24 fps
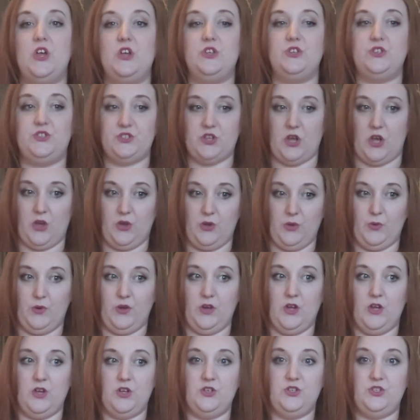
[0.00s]
So
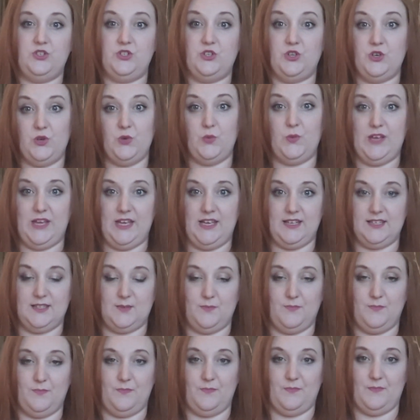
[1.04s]
2 weeks